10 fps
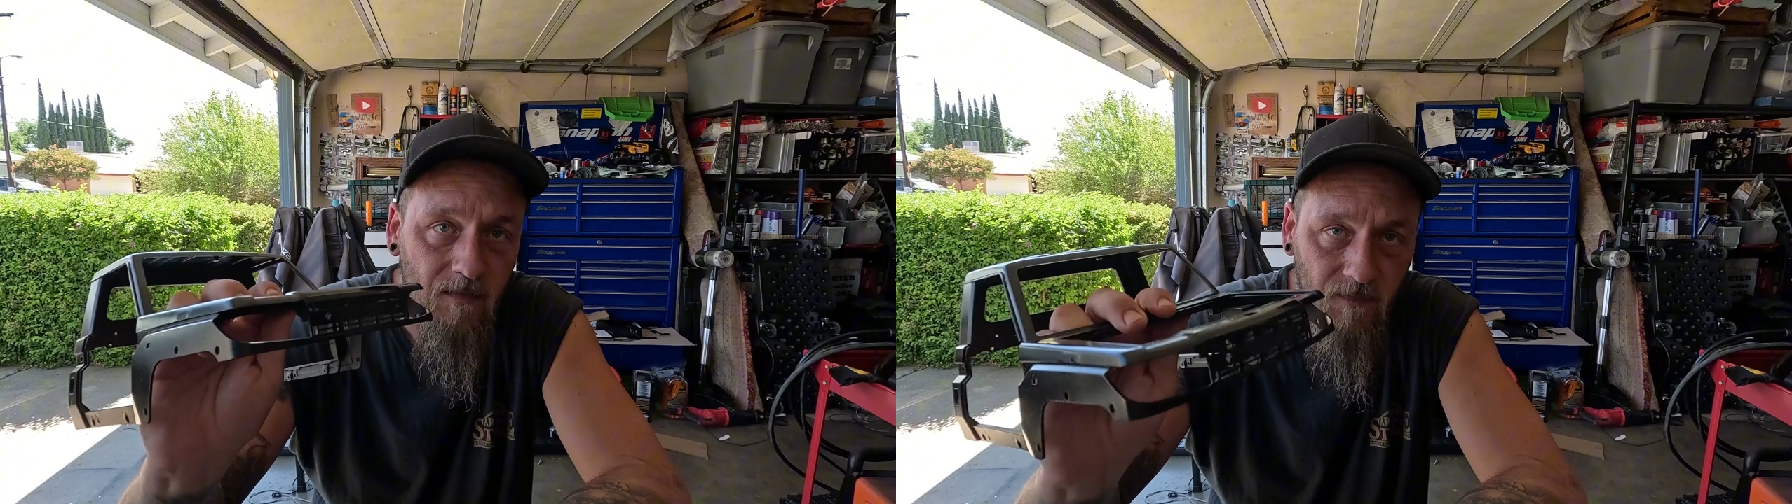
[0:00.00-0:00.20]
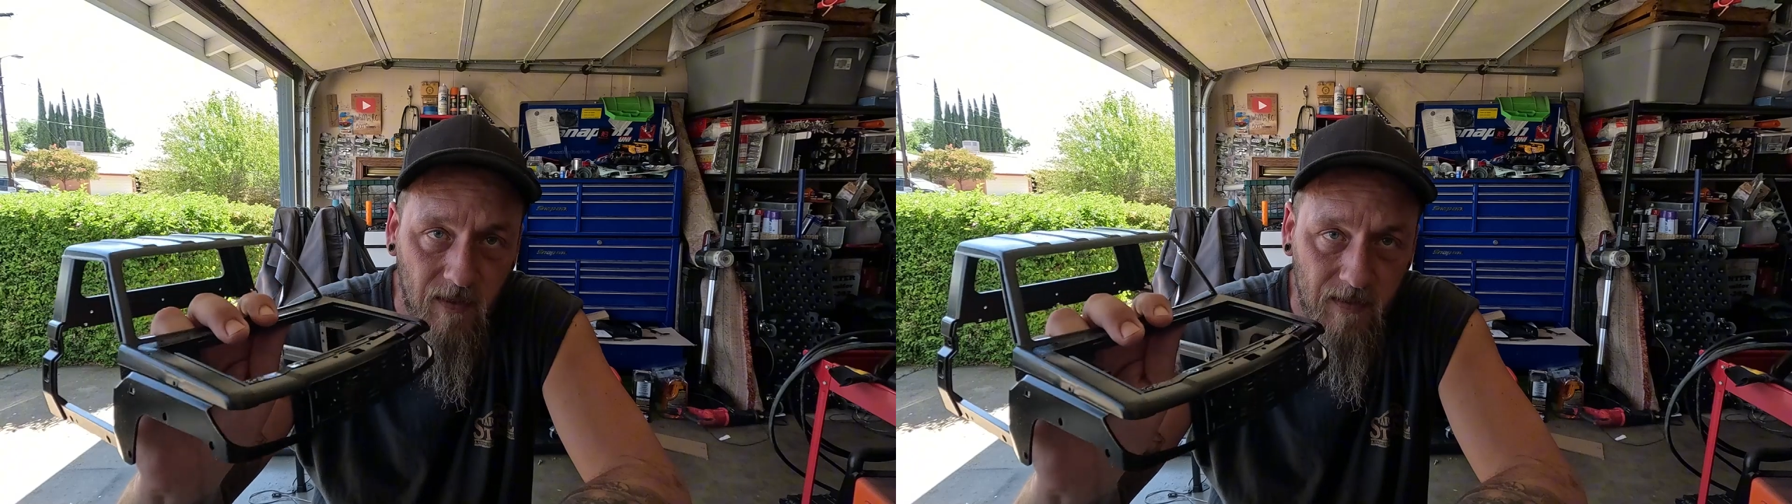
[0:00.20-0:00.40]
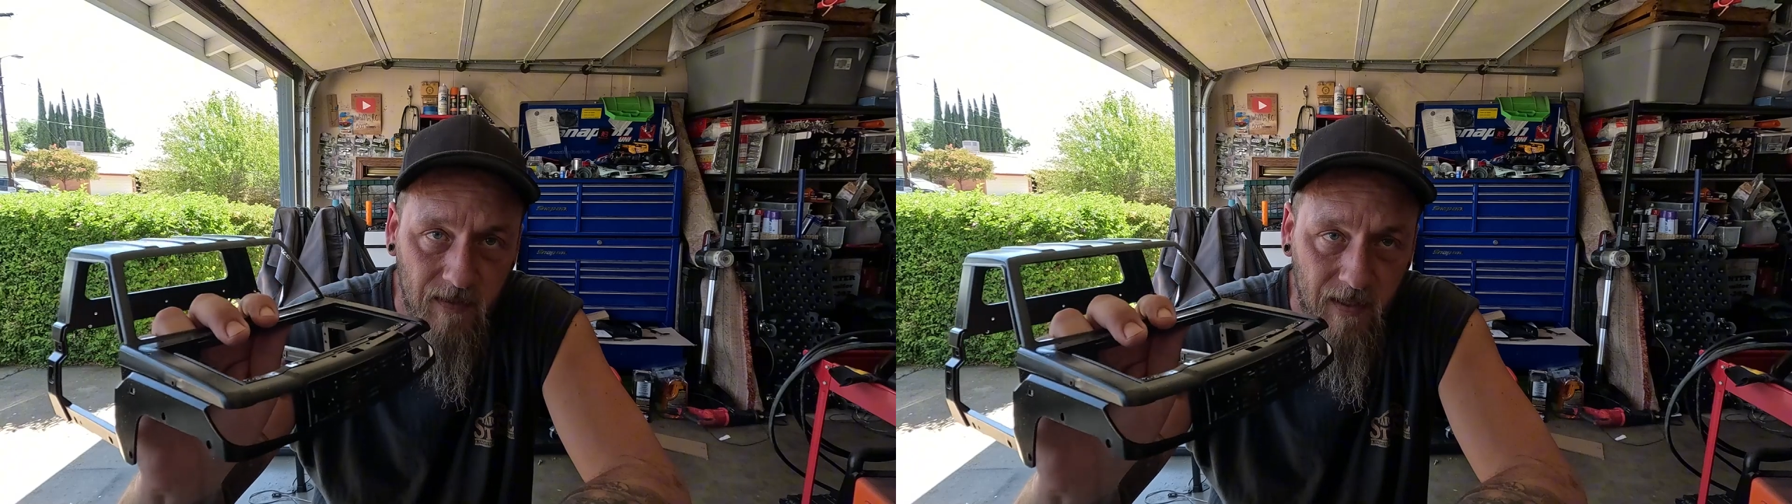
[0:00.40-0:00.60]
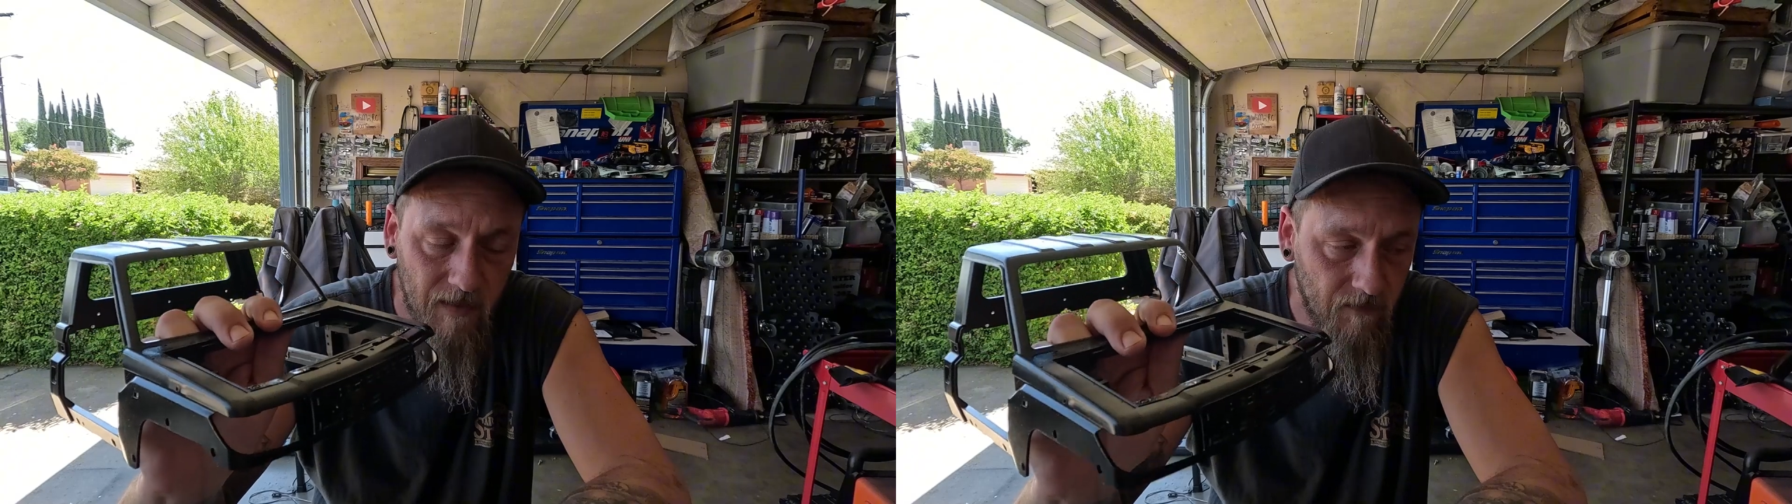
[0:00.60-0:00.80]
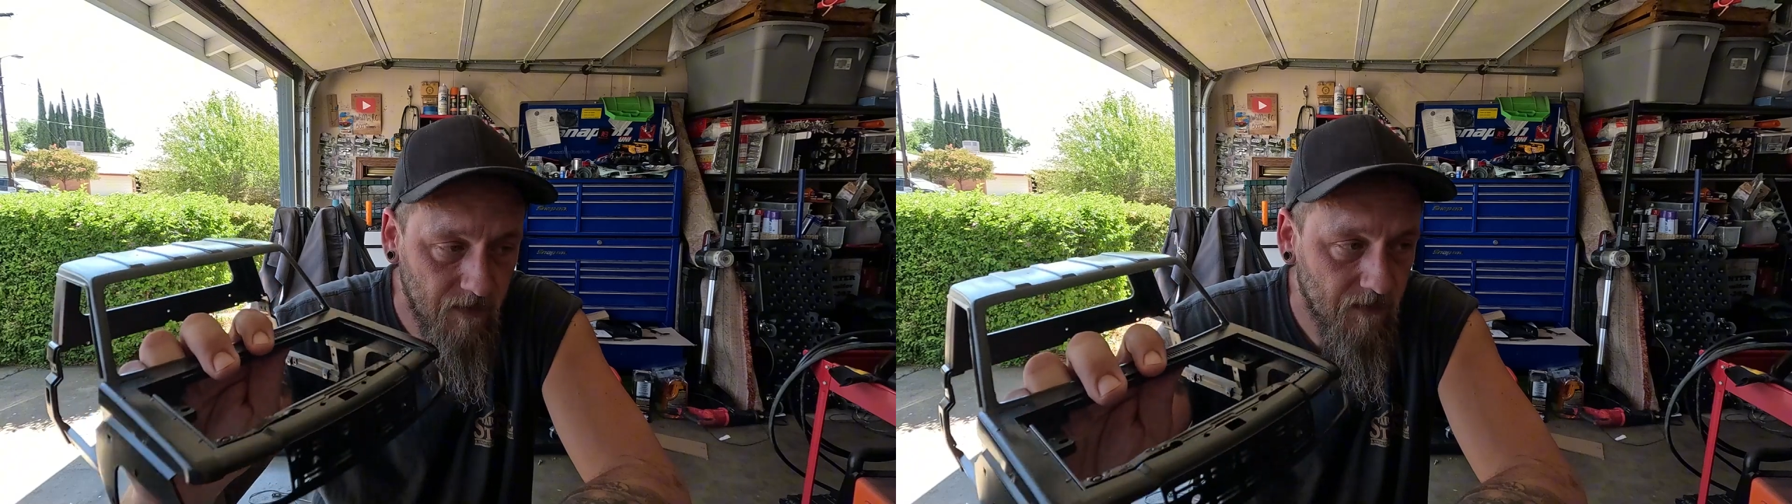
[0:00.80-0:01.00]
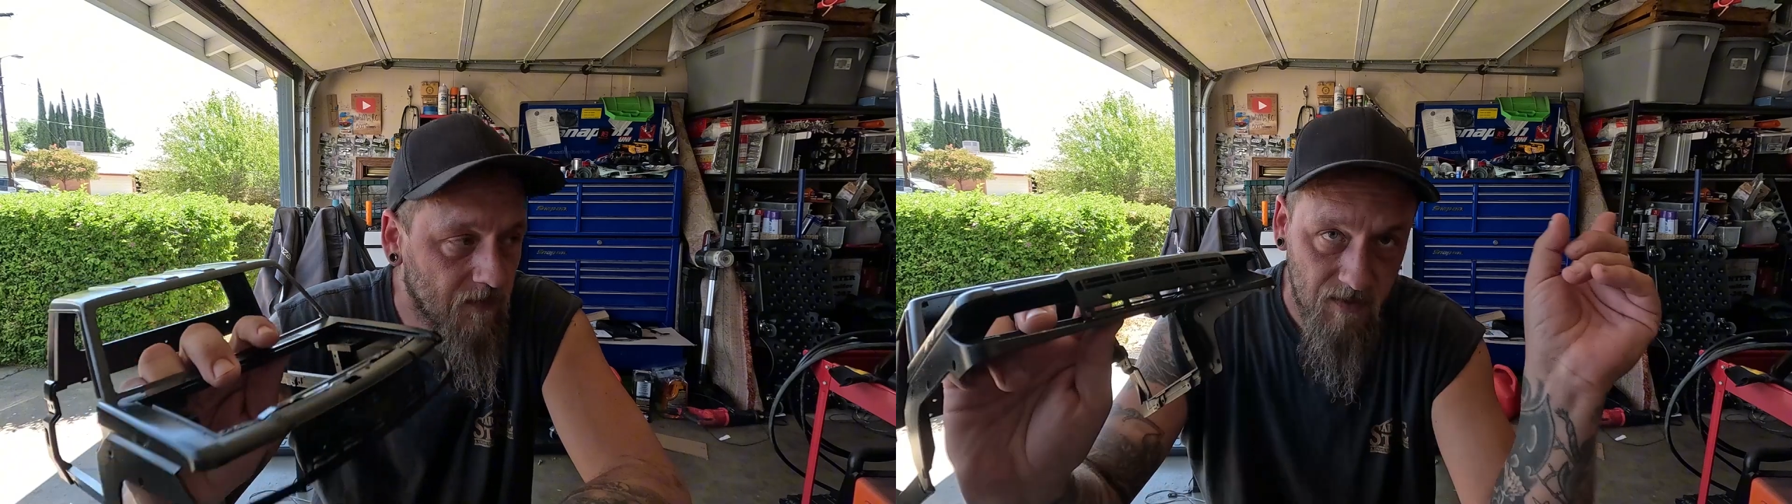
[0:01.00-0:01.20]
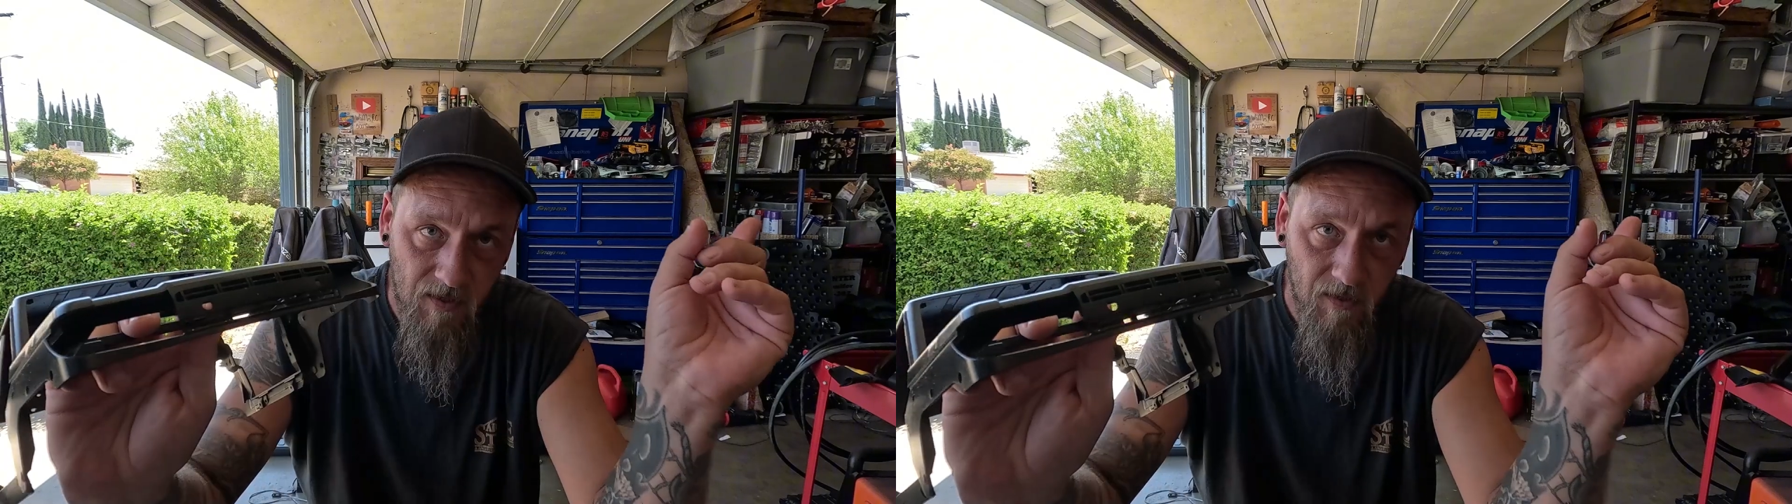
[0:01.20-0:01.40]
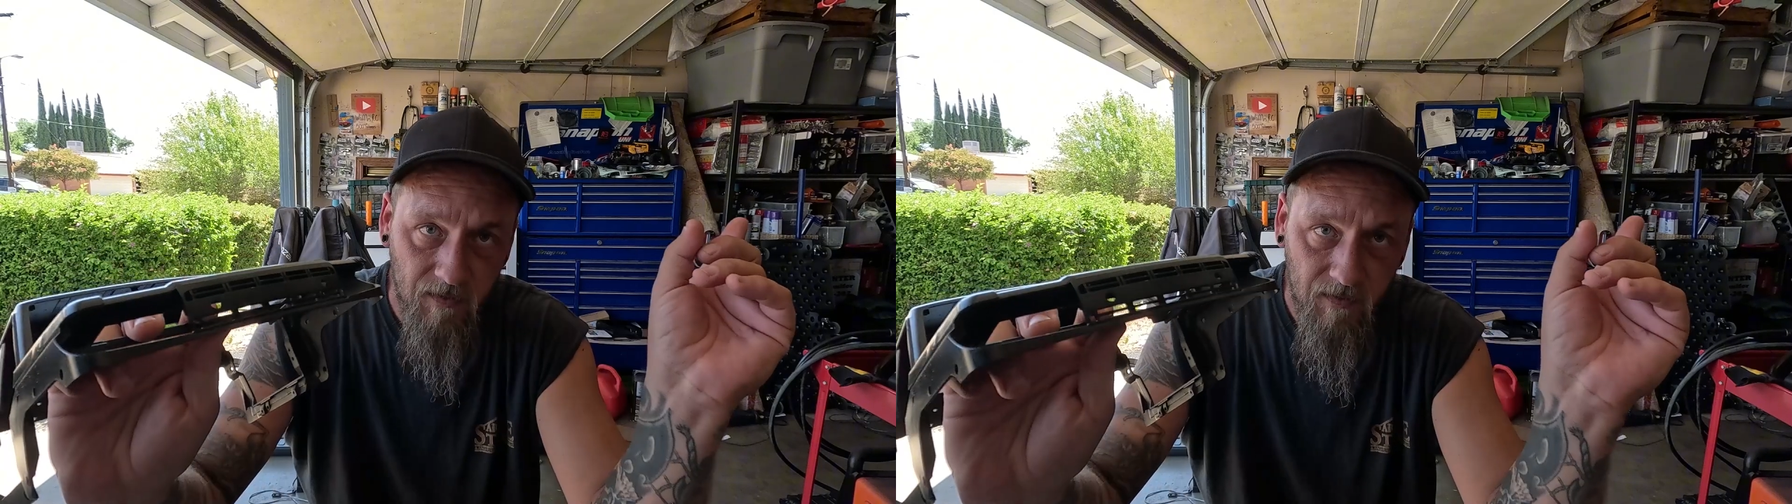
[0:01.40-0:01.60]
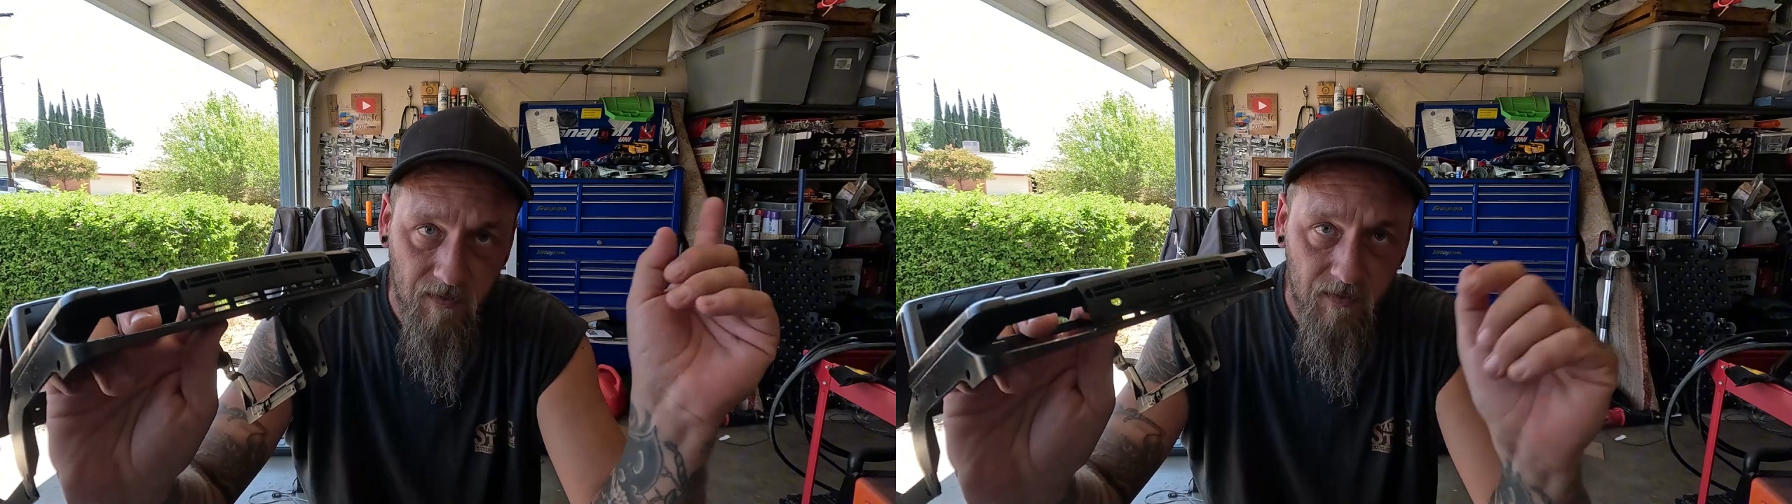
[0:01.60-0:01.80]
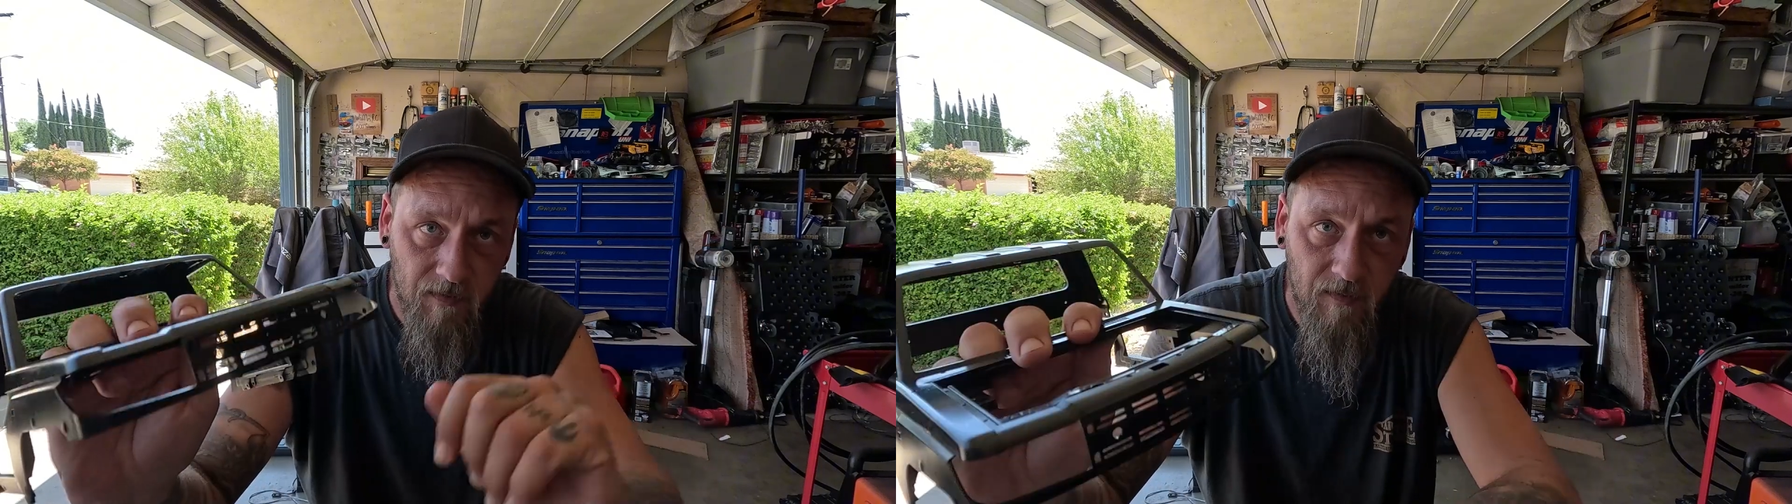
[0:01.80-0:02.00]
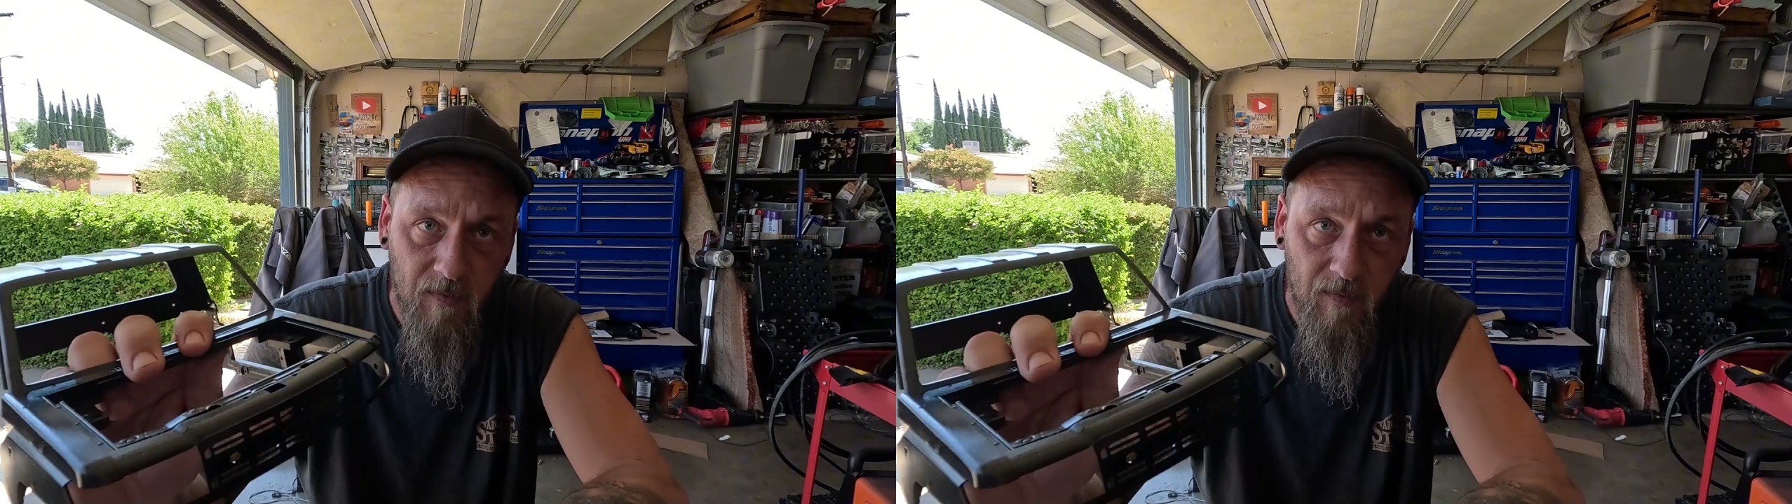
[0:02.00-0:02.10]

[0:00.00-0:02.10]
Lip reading: Finally have it. Started the